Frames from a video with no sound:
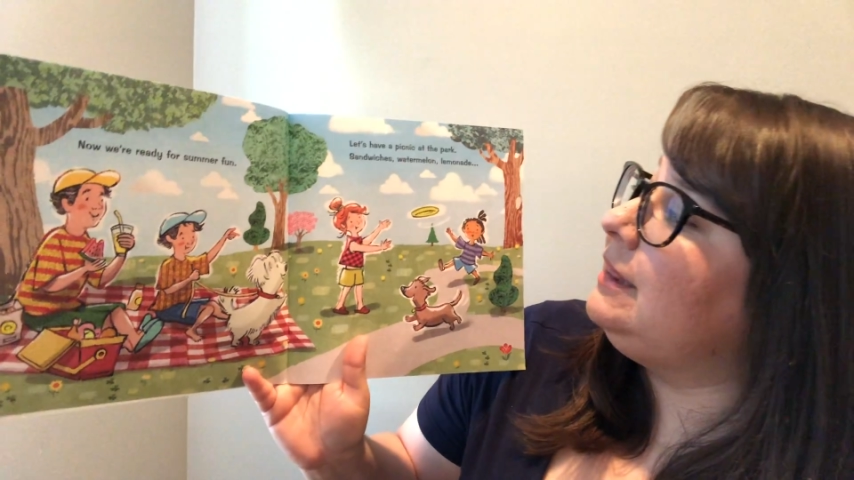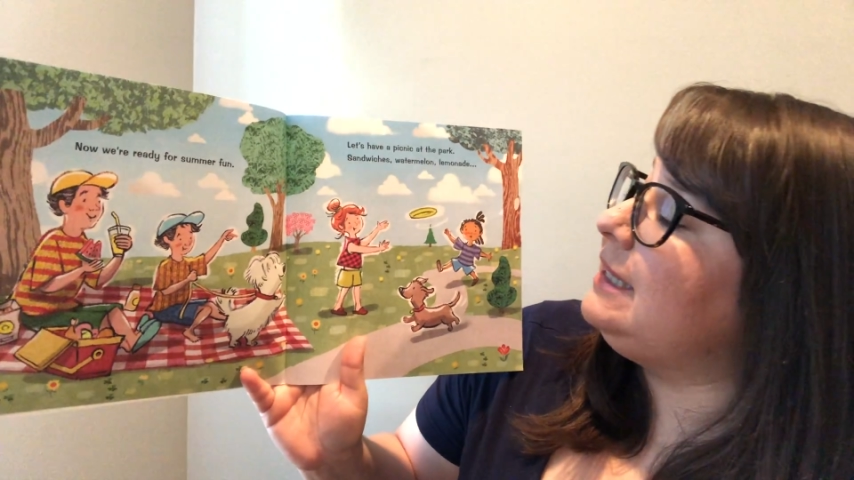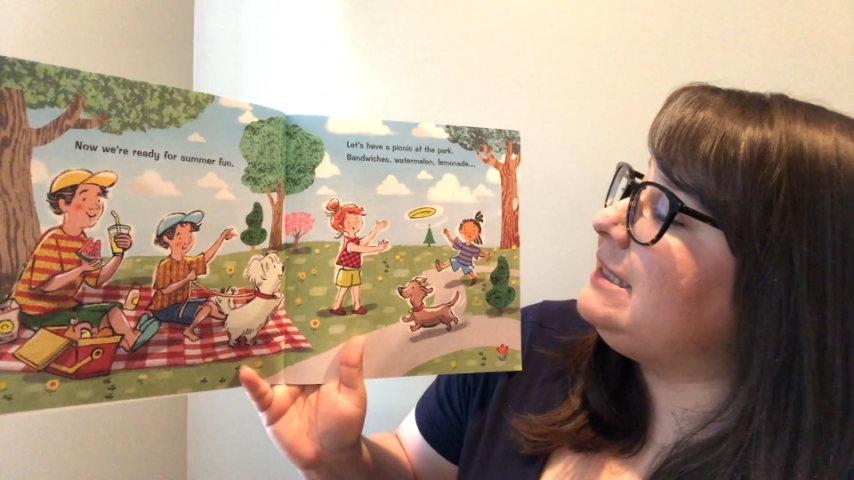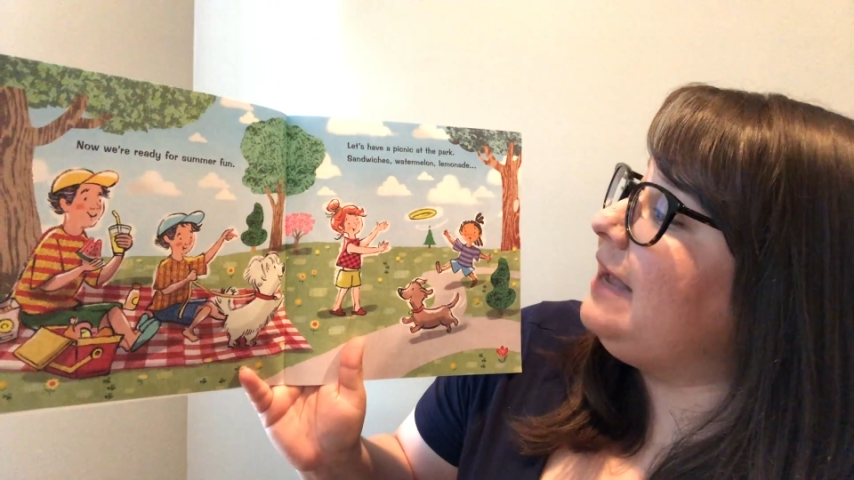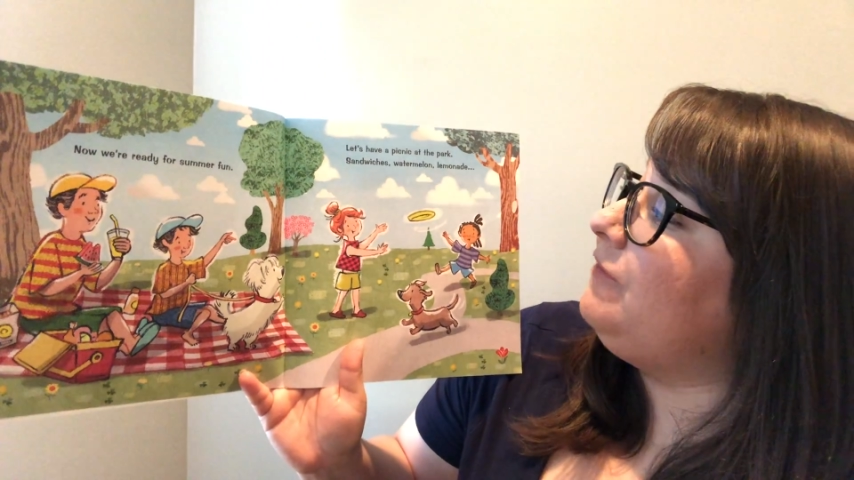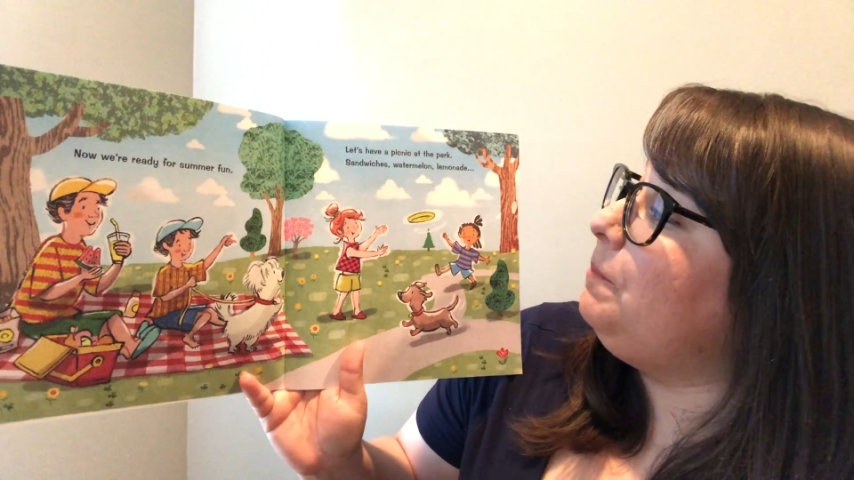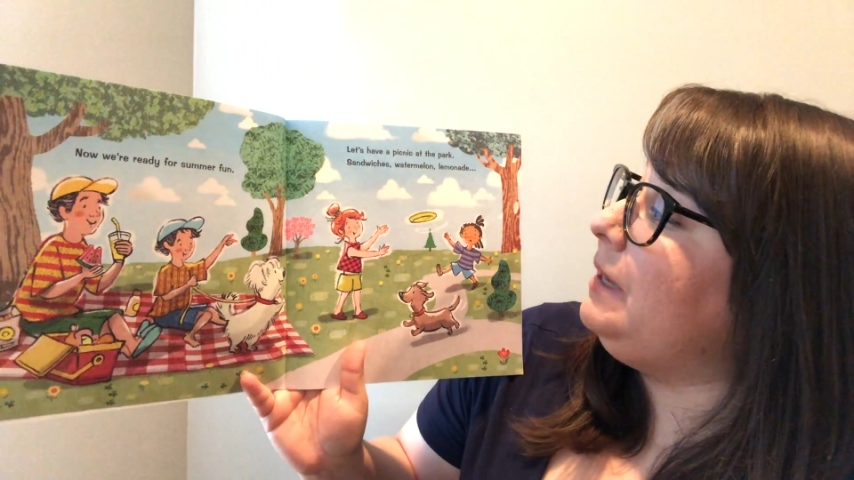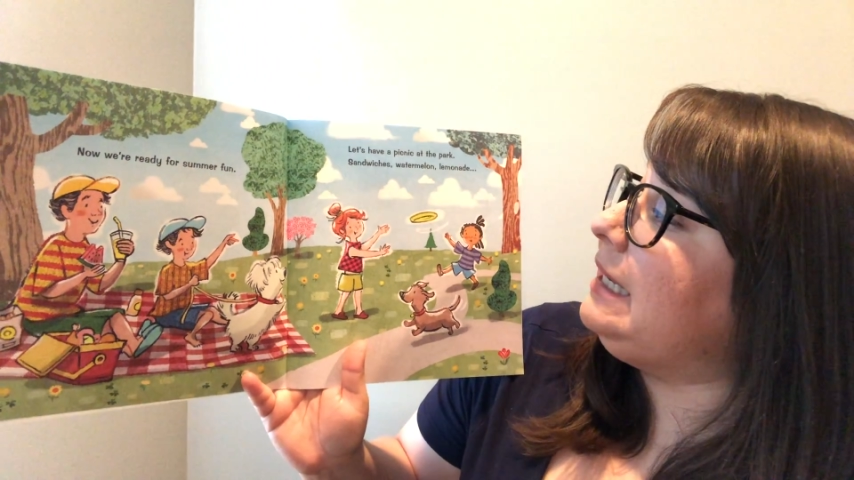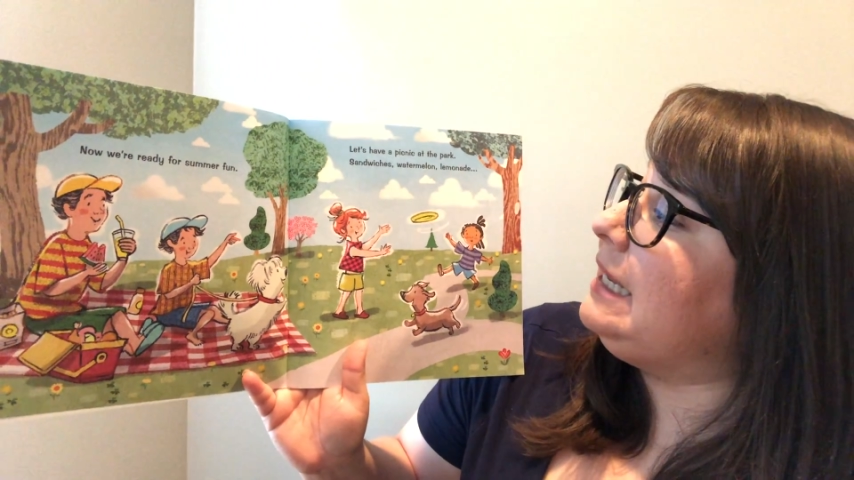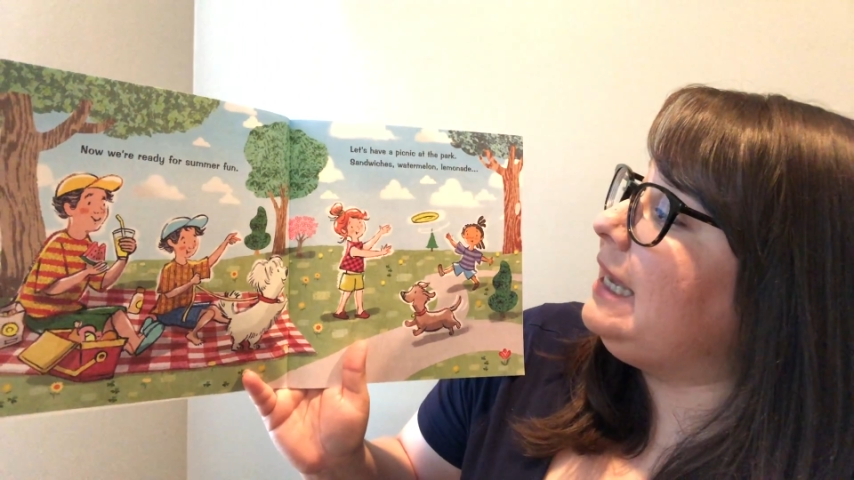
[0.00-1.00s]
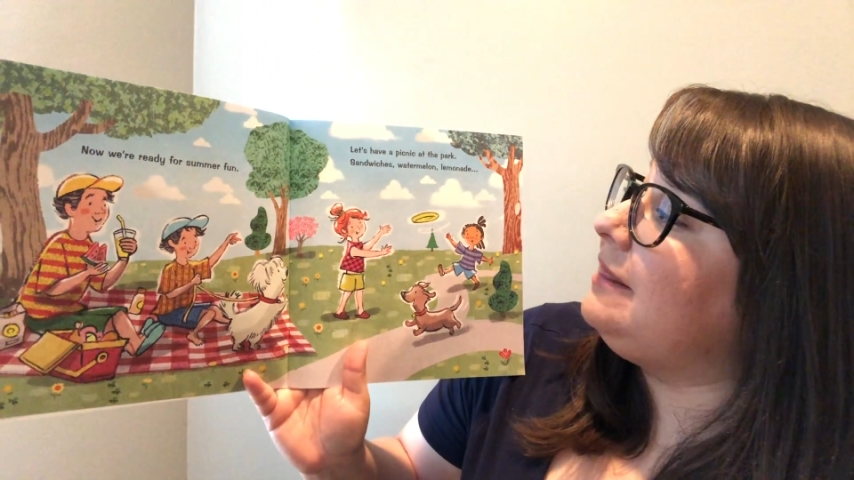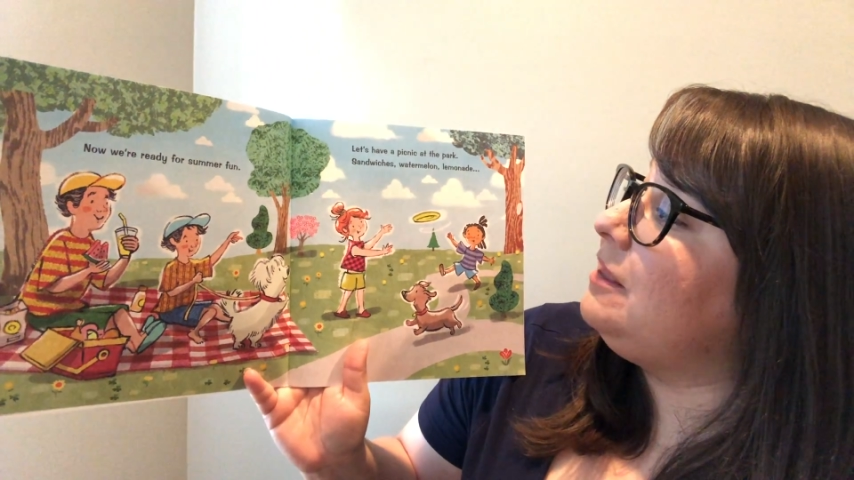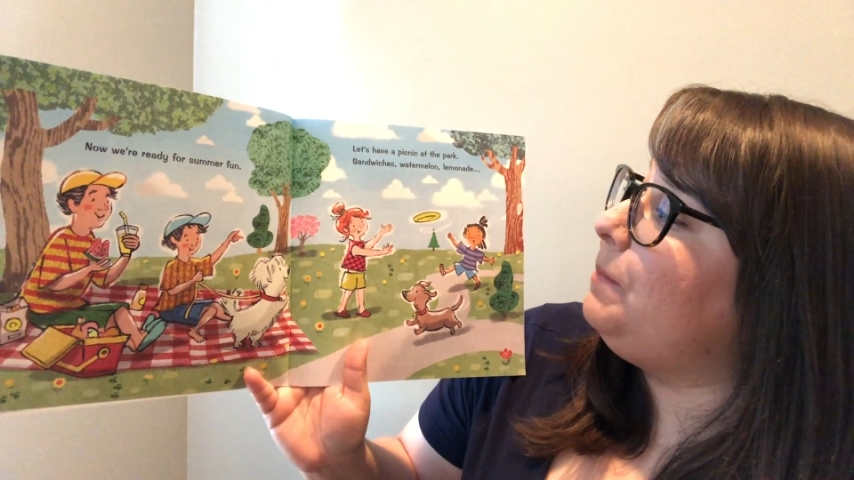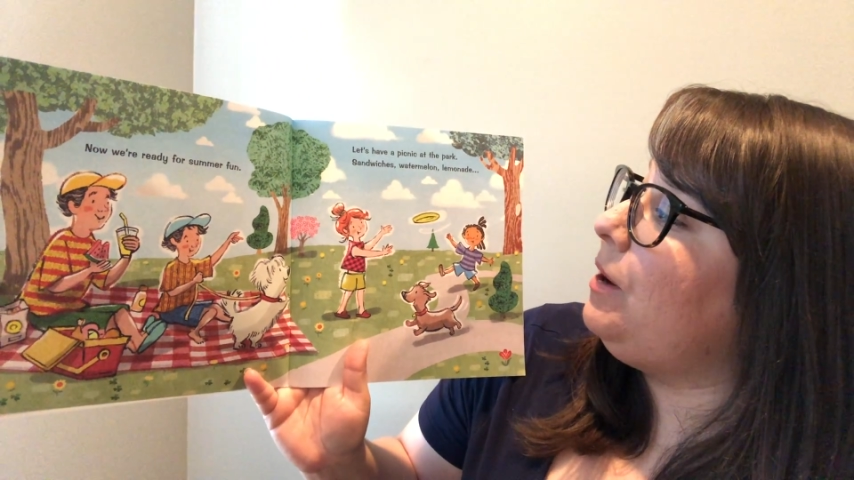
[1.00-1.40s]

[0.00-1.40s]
Let's have a picnic at the